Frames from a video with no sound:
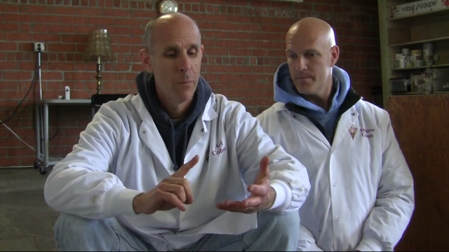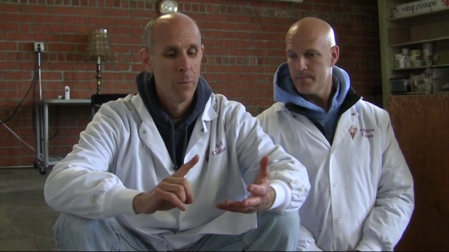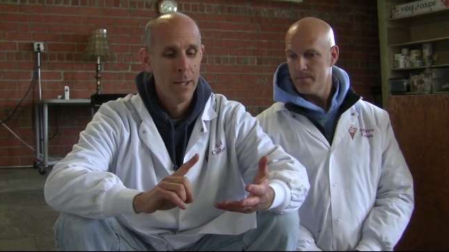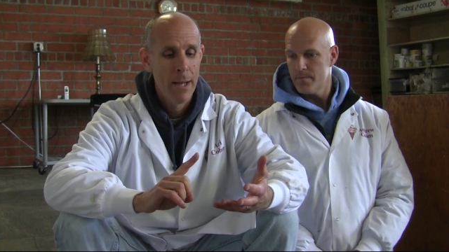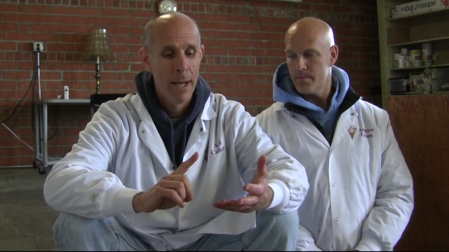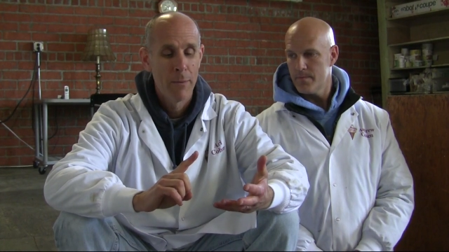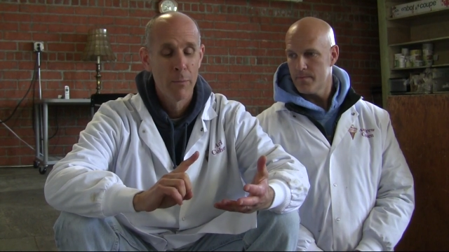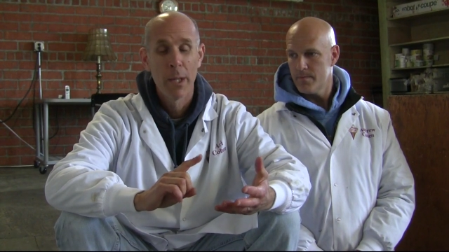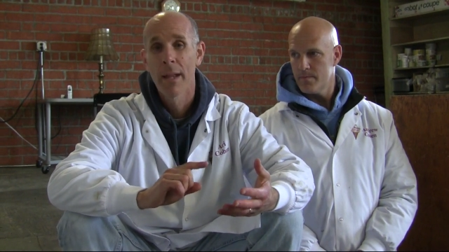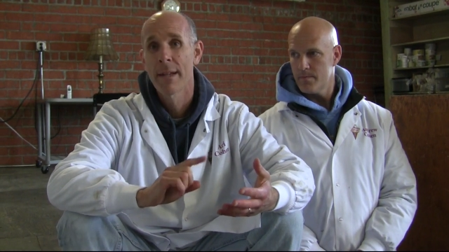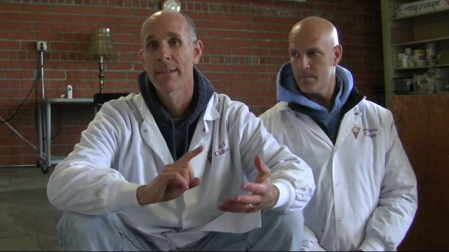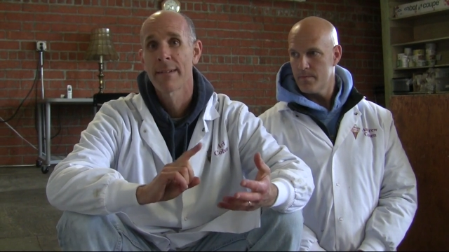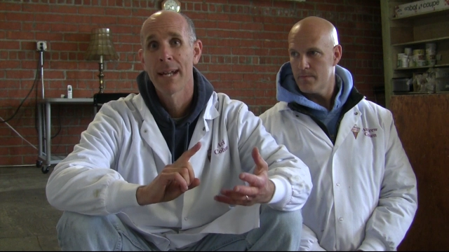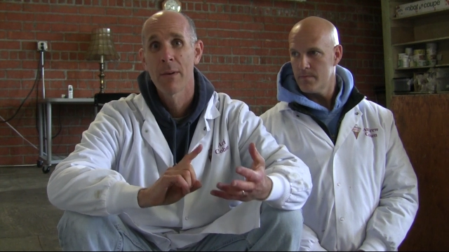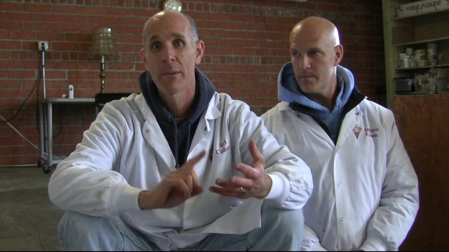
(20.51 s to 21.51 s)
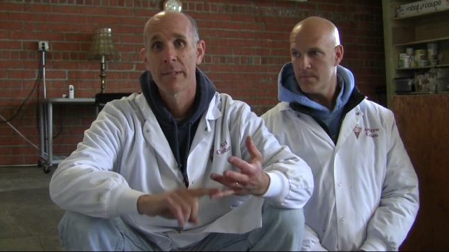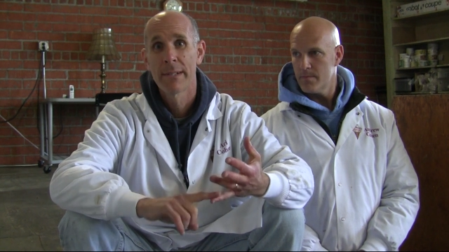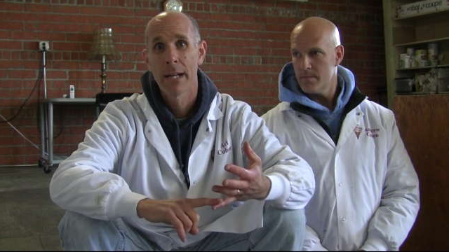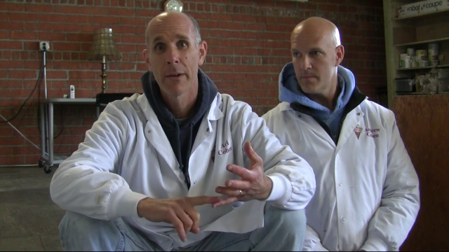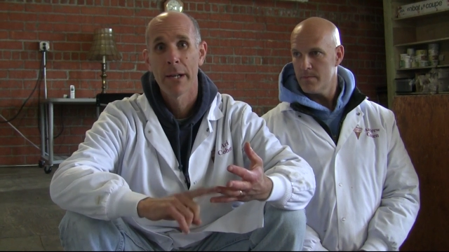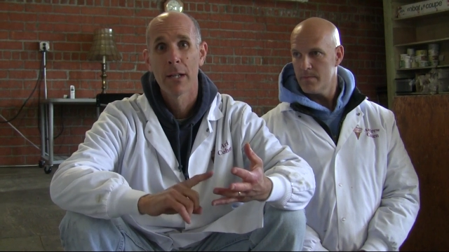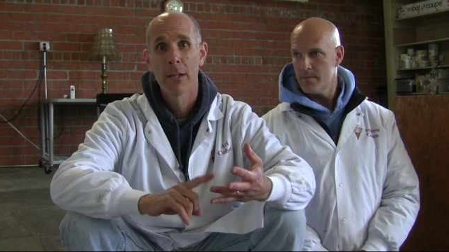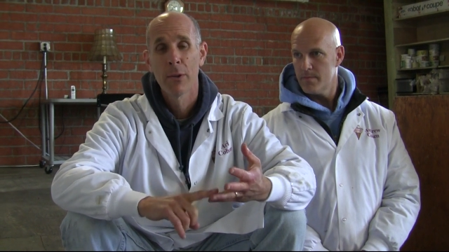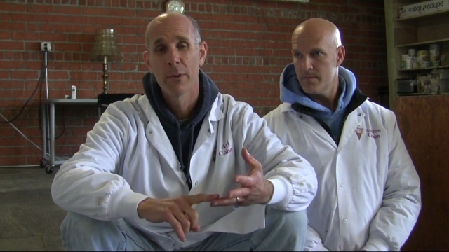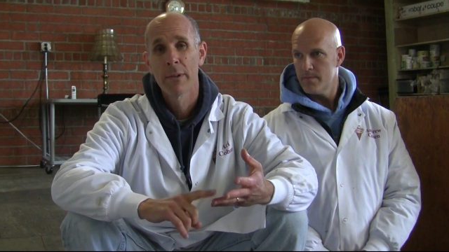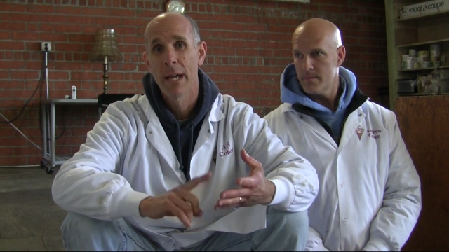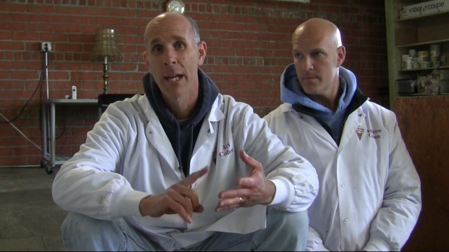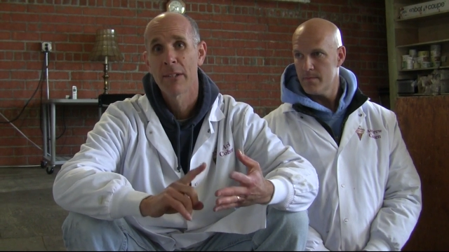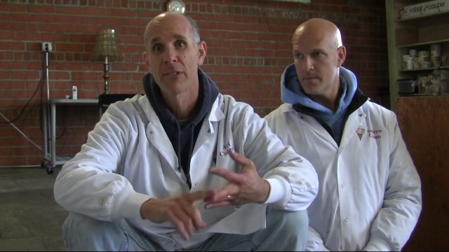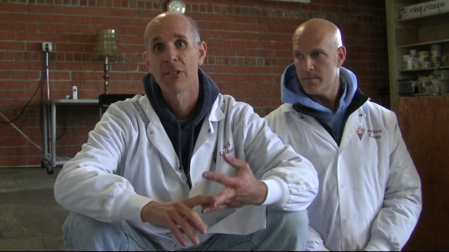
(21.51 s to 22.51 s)
Speaker 1: When I realized that I was dairy,
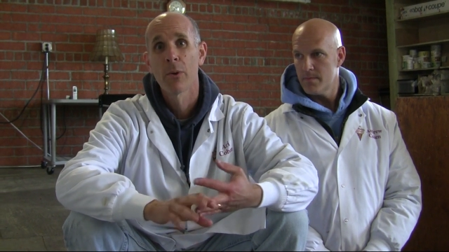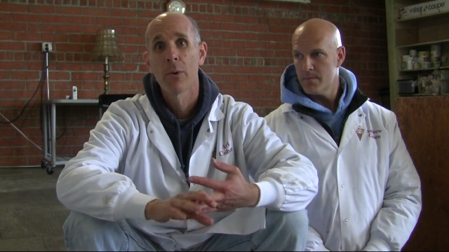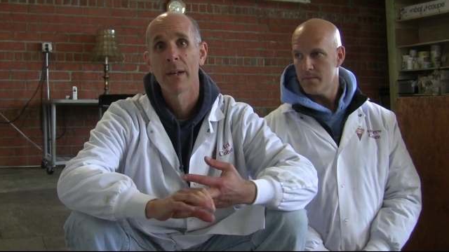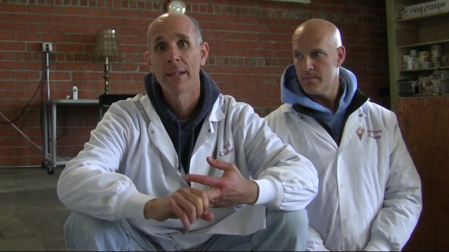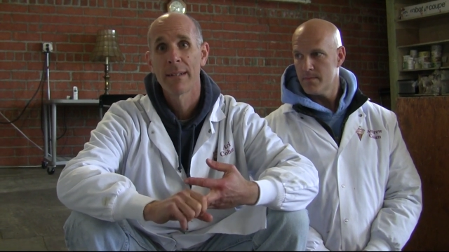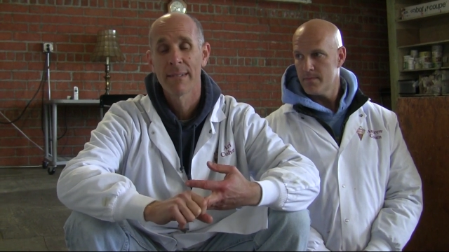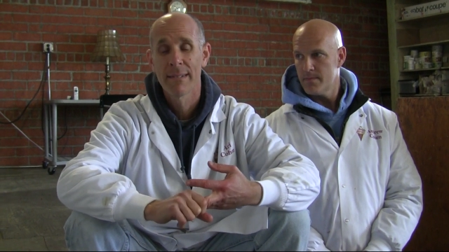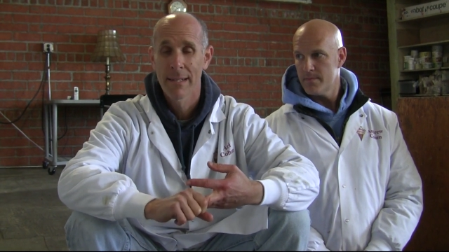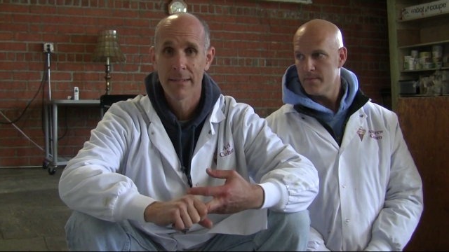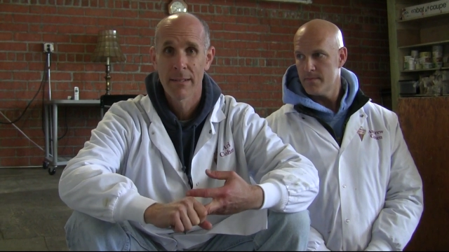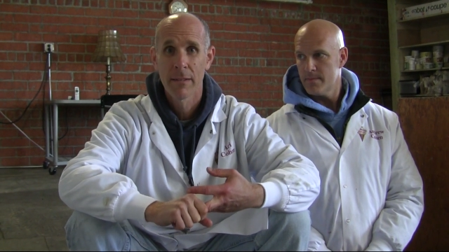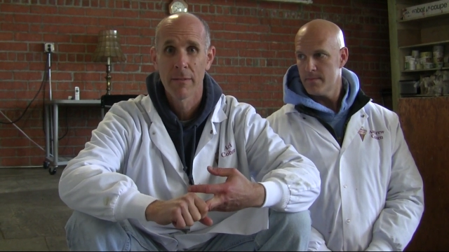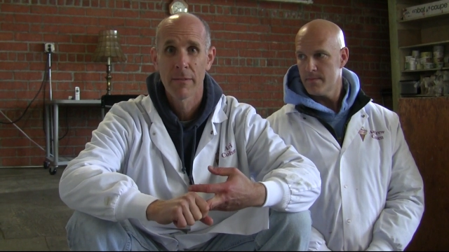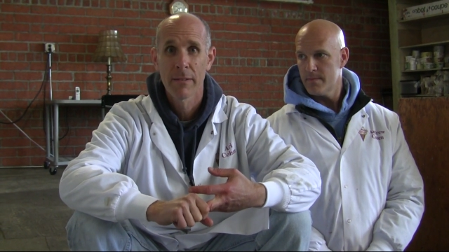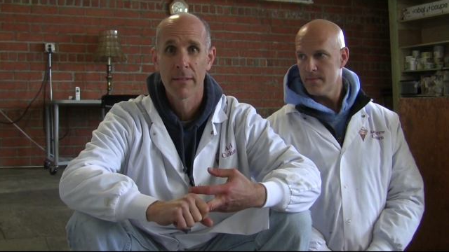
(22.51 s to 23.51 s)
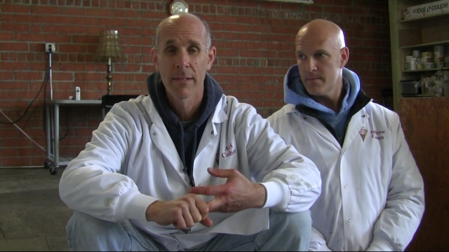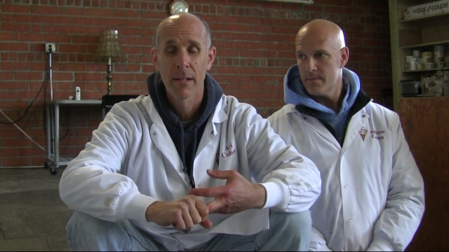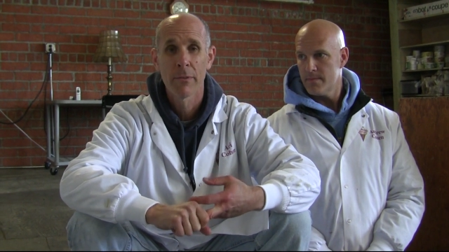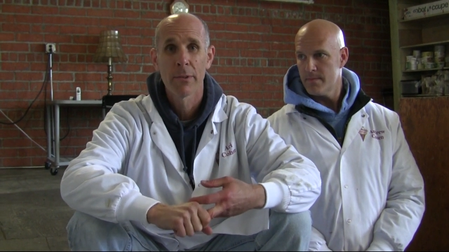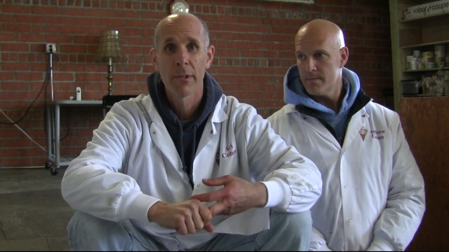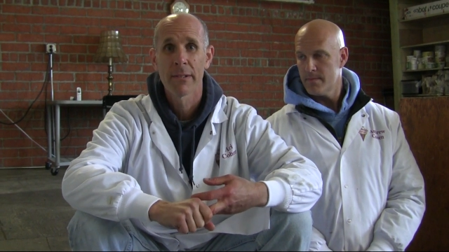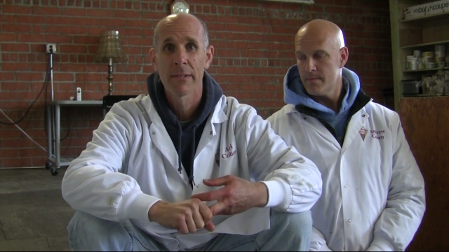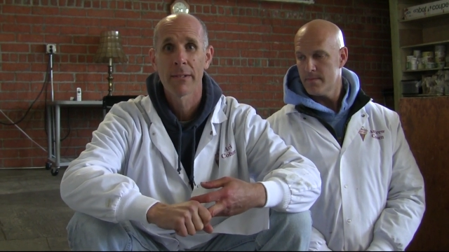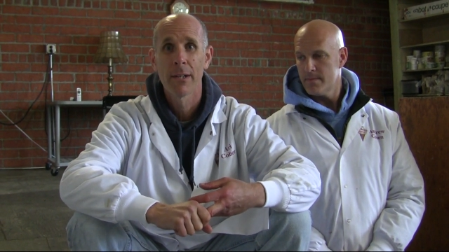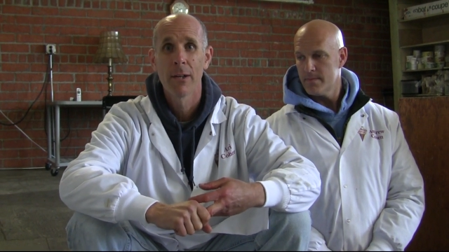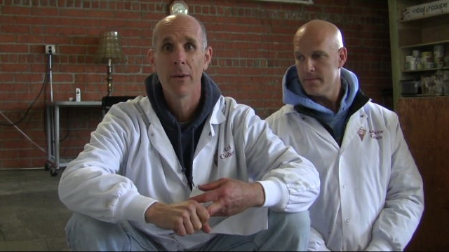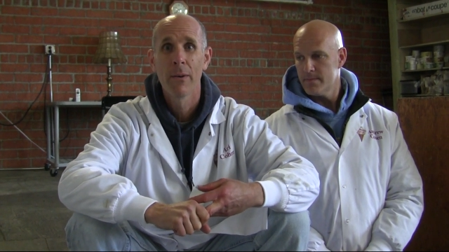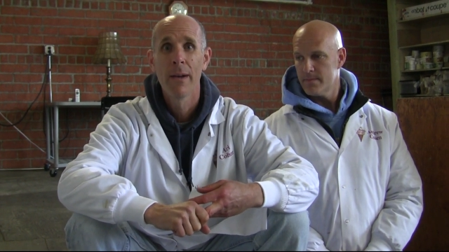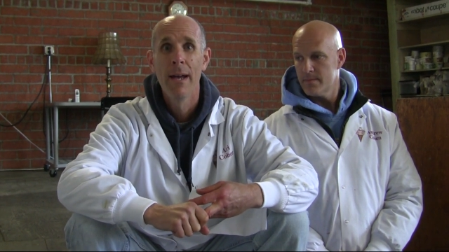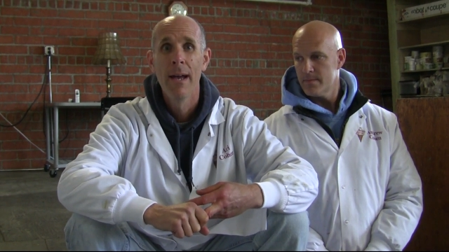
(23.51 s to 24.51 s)
gluten, and soy sensitive several years
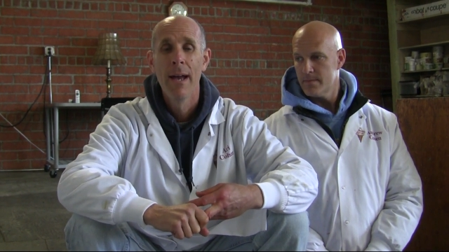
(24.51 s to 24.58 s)
ago,